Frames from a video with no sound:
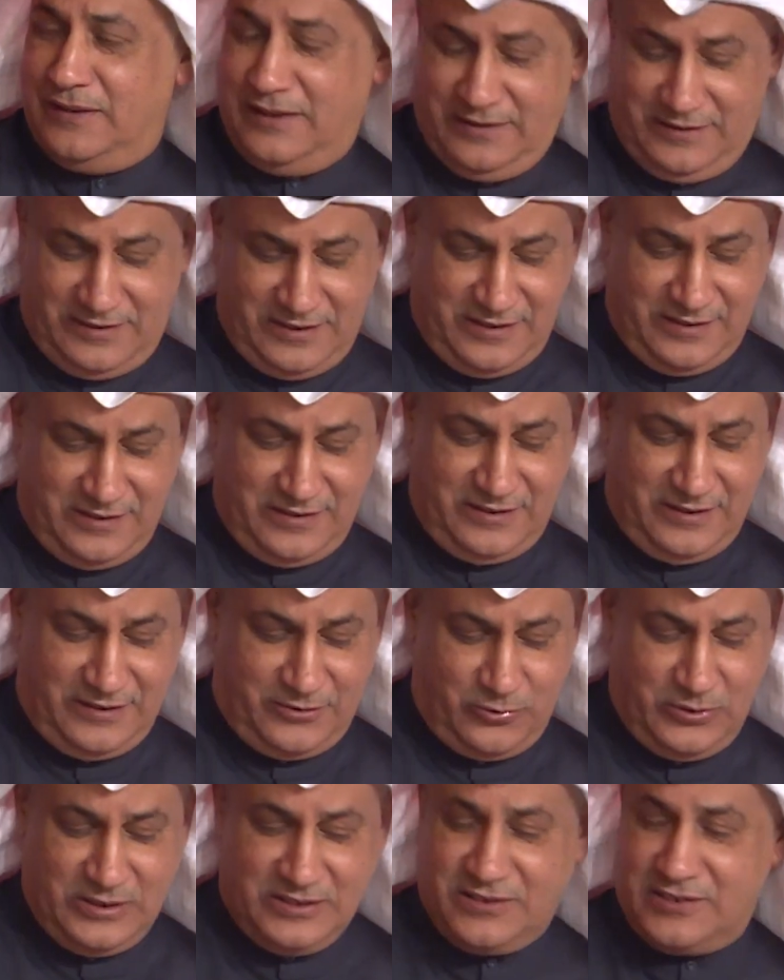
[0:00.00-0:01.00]
And the
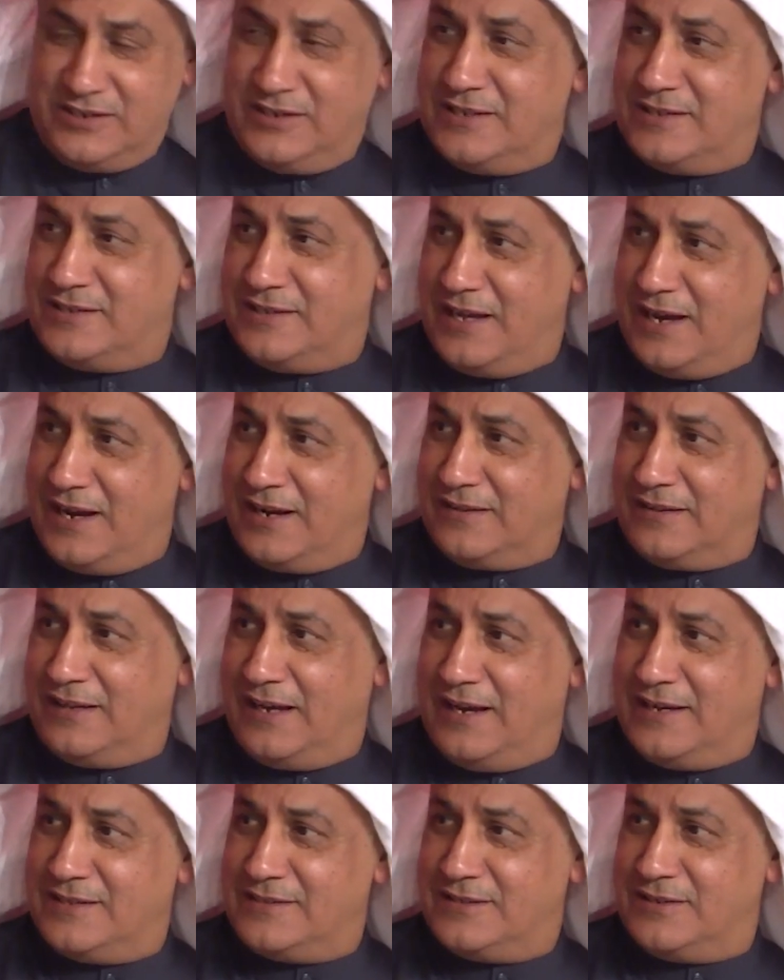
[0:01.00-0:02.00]
question is there, the
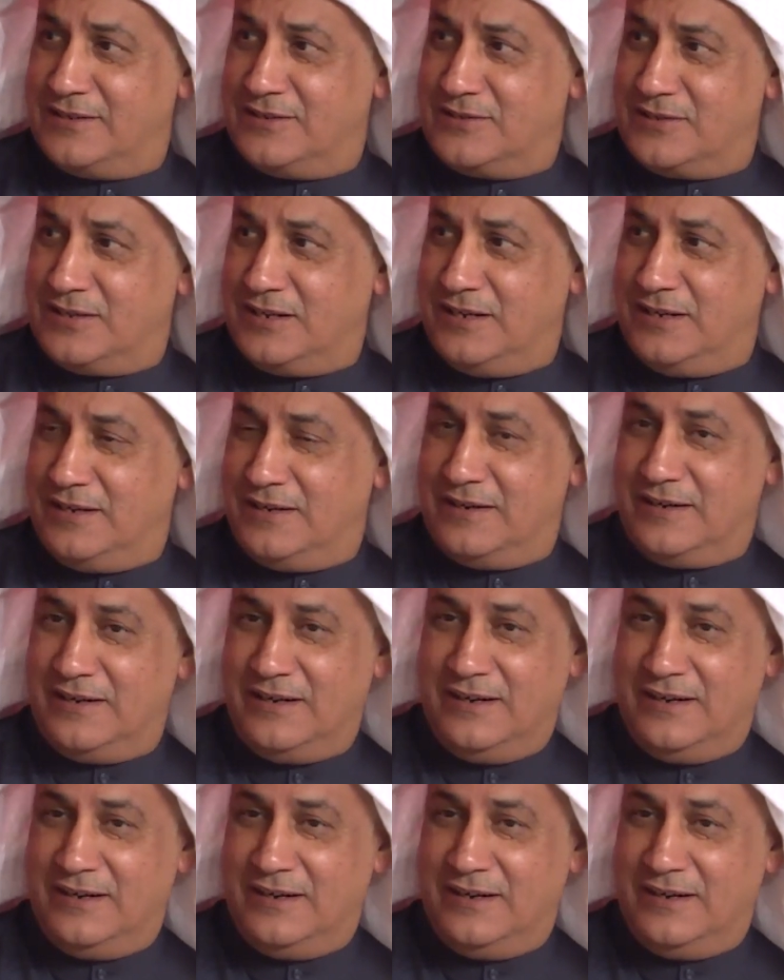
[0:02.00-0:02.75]
answer is here.